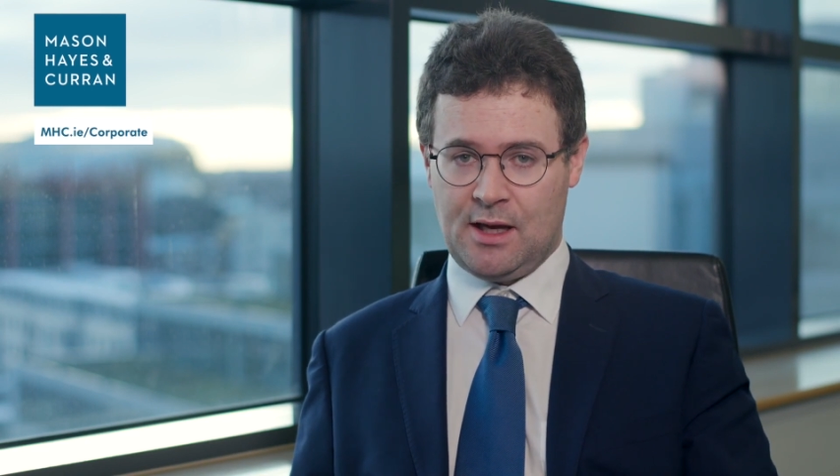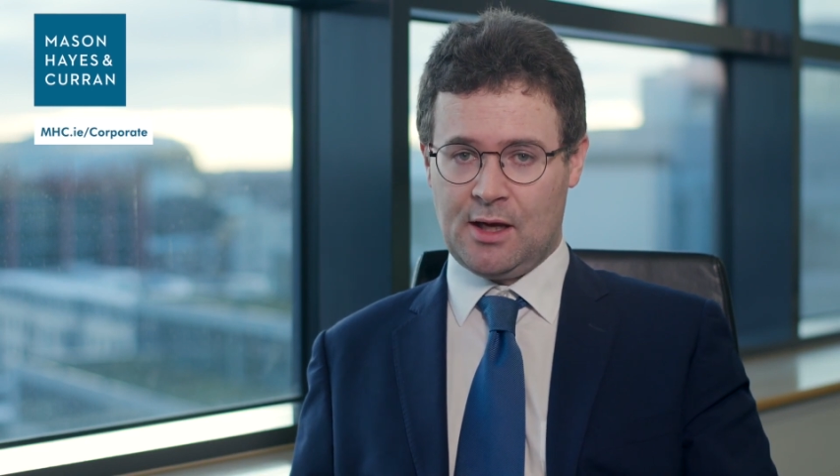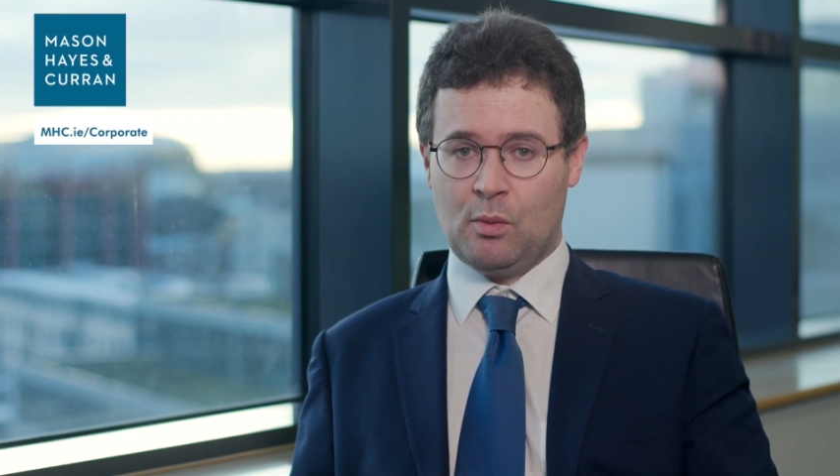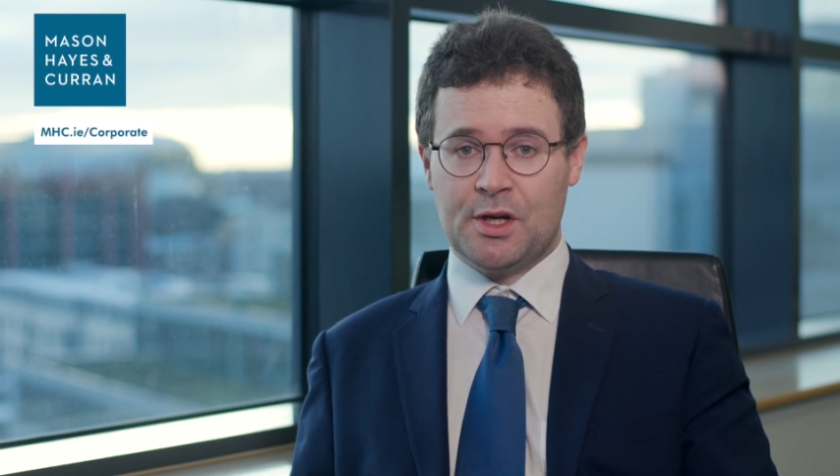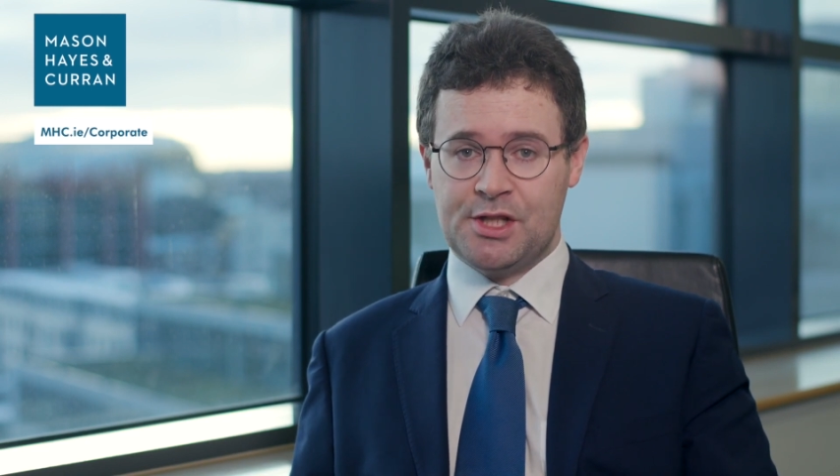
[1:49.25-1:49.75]

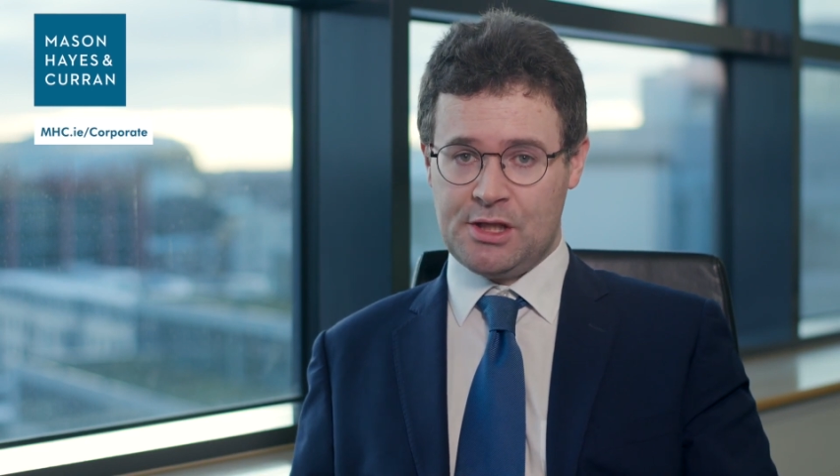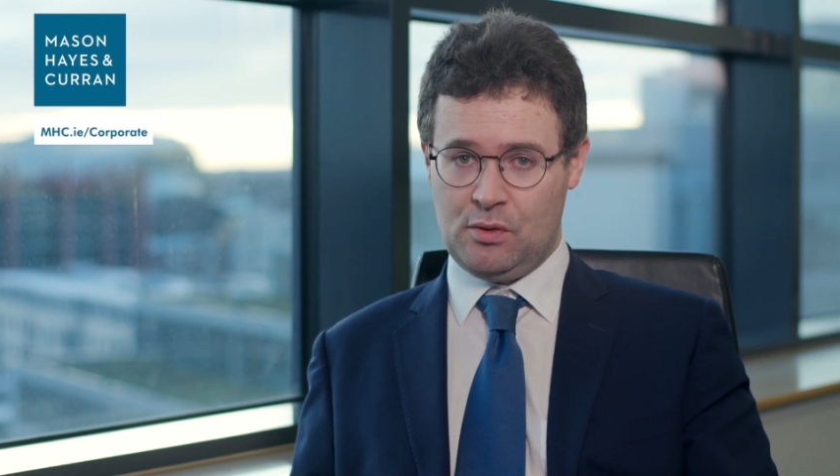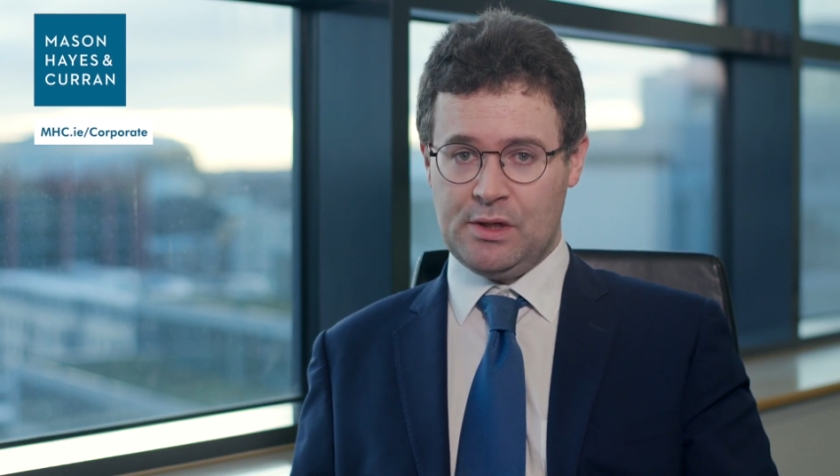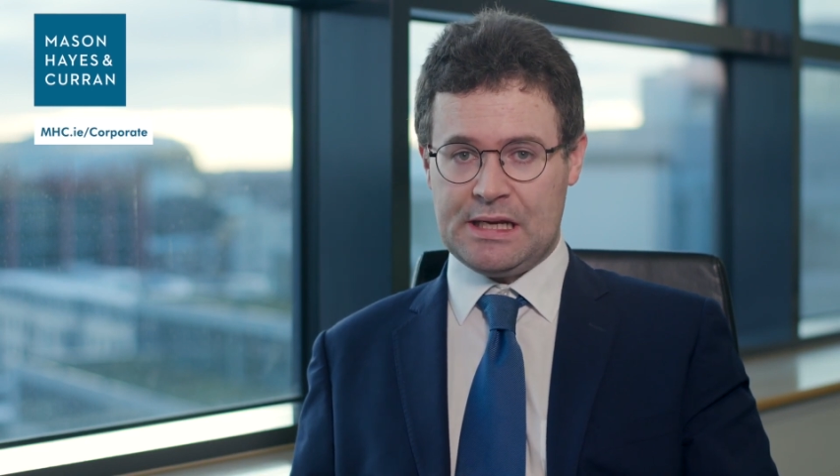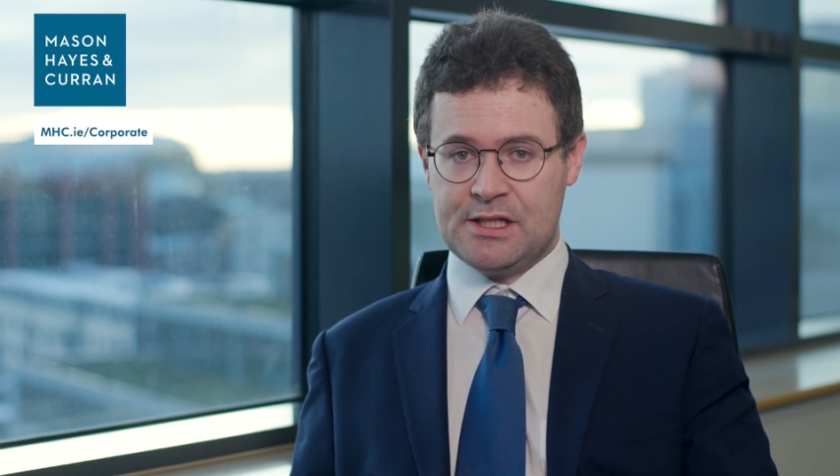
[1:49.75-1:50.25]
and what do
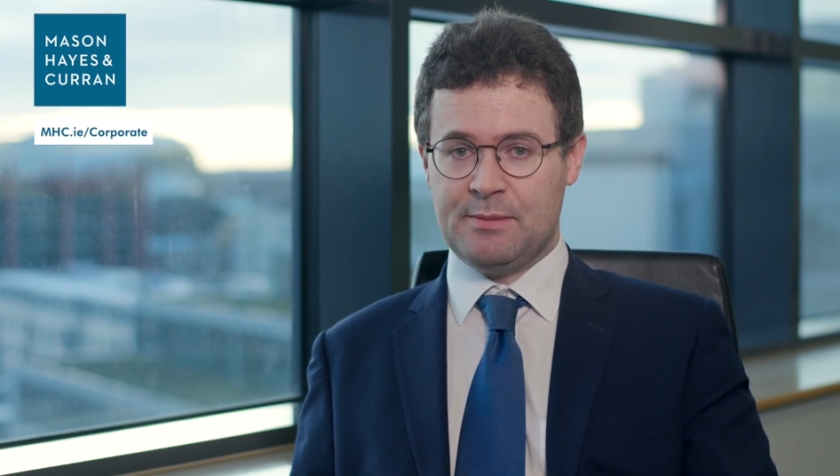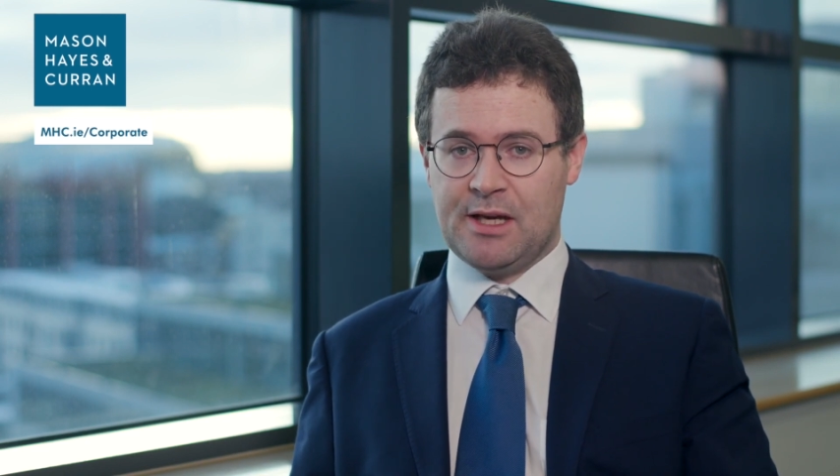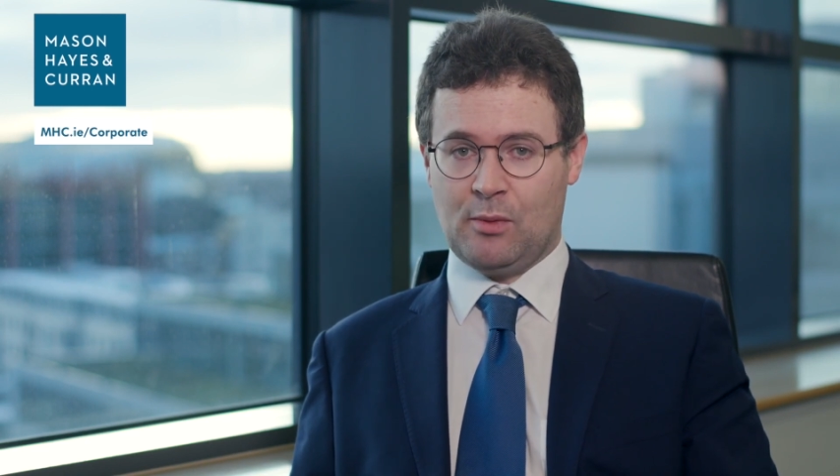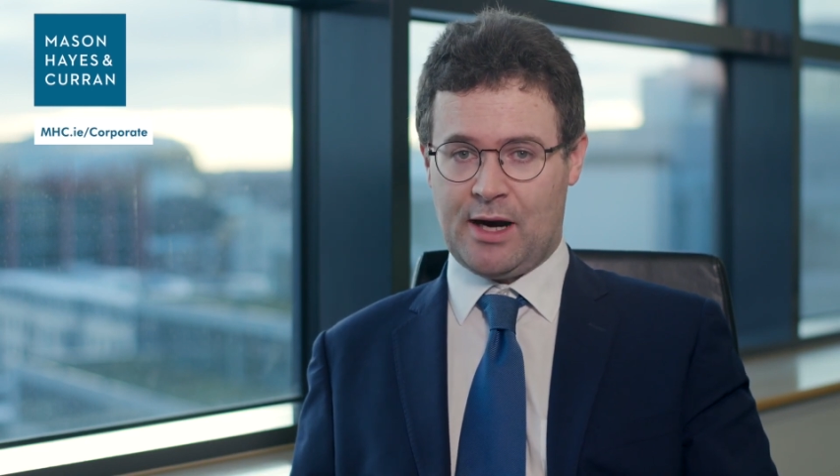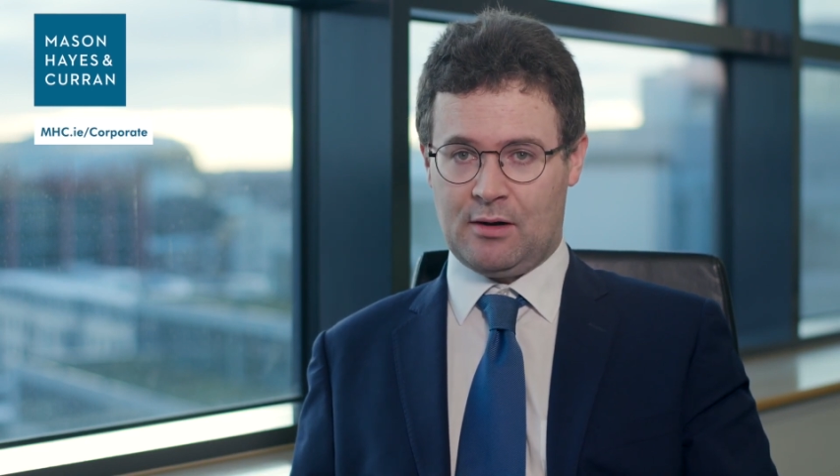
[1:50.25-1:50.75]
you need to be
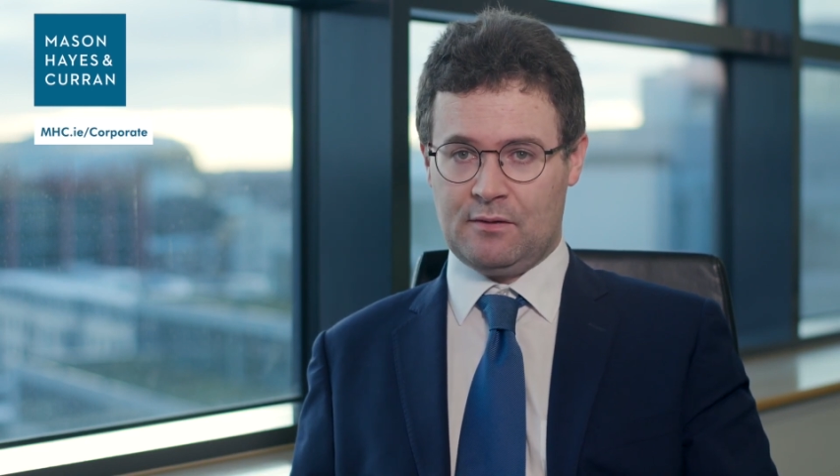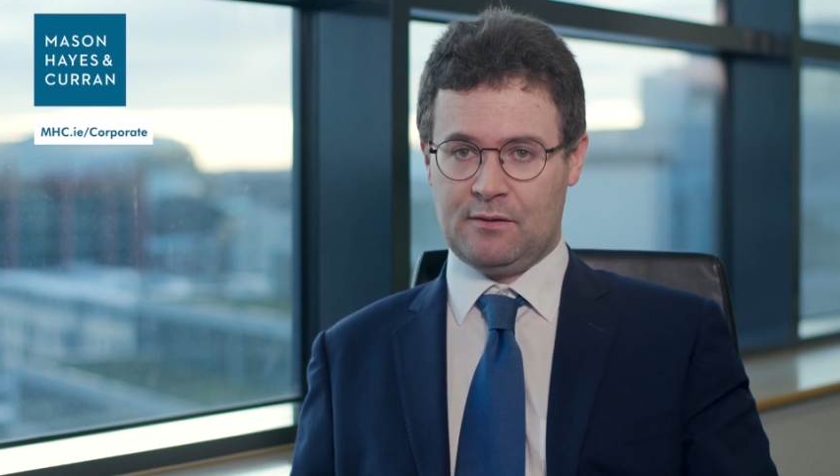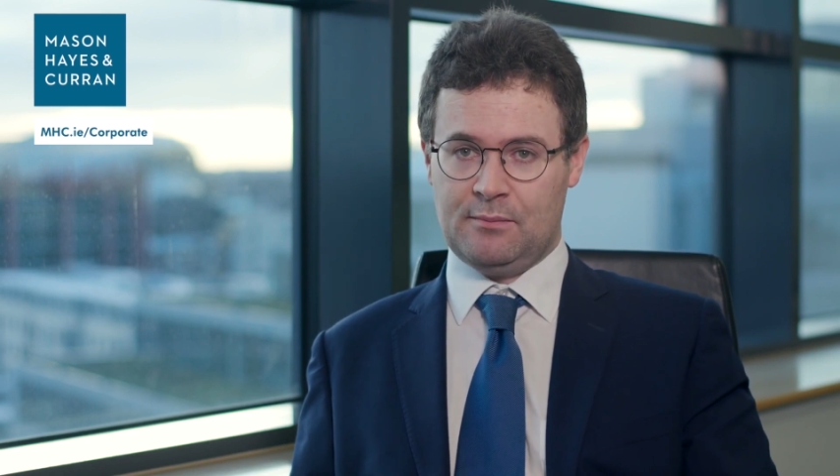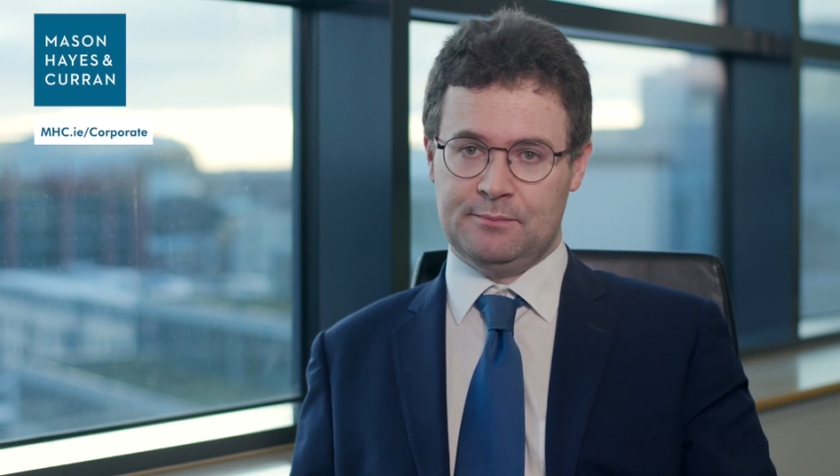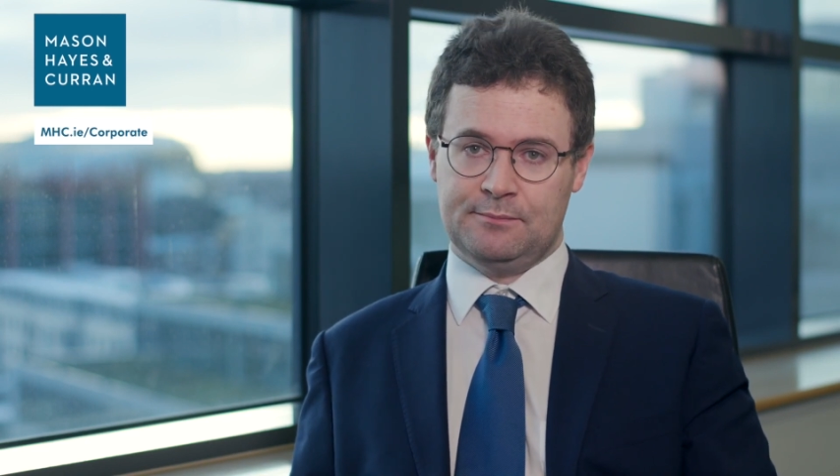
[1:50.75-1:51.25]
aware of?